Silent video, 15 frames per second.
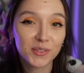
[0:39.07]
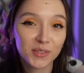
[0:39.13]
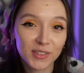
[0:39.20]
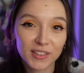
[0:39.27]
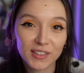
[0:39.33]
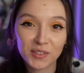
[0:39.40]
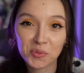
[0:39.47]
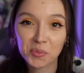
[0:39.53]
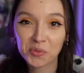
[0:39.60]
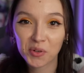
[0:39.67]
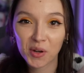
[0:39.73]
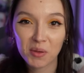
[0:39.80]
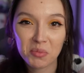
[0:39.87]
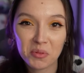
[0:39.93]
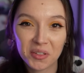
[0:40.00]
consider
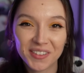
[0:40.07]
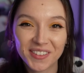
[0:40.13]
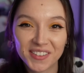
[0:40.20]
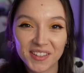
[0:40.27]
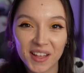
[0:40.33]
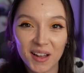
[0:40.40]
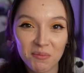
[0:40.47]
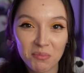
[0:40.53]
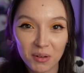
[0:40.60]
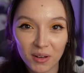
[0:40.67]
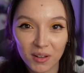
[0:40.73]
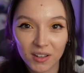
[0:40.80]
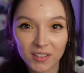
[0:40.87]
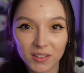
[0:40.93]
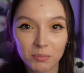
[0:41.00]
subscribing it does help a
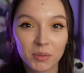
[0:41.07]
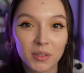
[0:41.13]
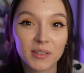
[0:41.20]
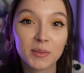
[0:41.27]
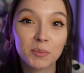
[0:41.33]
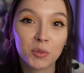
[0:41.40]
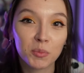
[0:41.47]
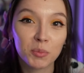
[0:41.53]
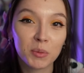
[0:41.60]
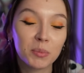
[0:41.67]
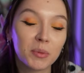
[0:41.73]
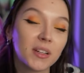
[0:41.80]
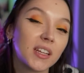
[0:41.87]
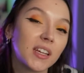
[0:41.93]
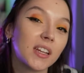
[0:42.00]
lot brings more
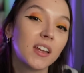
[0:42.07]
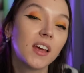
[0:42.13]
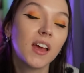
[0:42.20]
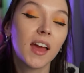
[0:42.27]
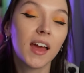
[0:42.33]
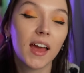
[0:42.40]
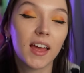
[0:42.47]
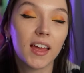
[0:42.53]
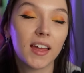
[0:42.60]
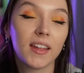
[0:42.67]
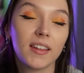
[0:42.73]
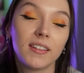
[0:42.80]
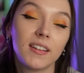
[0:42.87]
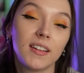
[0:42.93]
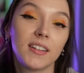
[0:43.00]
people in
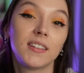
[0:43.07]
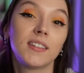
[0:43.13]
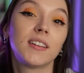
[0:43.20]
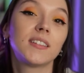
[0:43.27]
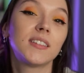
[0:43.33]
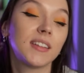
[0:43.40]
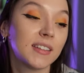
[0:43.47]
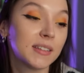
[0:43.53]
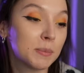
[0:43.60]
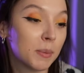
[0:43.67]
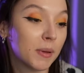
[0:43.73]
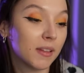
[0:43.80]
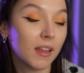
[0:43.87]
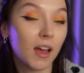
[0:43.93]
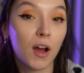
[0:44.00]
and lets us
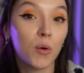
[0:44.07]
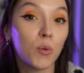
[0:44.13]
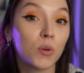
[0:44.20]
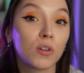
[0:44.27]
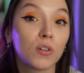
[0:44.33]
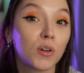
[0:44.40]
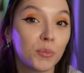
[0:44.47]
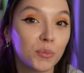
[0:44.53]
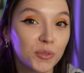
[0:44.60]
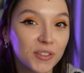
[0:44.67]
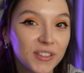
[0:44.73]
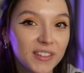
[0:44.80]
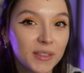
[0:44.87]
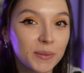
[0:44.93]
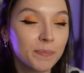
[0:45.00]
expand our
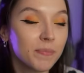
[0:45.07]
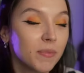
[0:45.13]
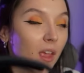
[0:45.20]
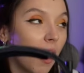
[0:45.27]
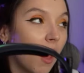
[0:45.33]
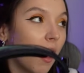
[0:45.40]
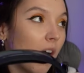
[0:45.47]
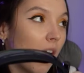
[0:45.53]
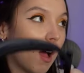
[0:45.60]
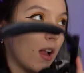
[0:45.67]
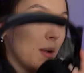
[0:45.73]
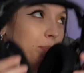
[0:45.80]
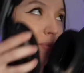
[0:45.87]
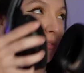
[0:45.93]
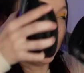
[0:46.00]
community
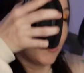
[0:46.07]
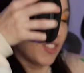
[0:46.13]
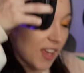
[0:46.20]
I'll put this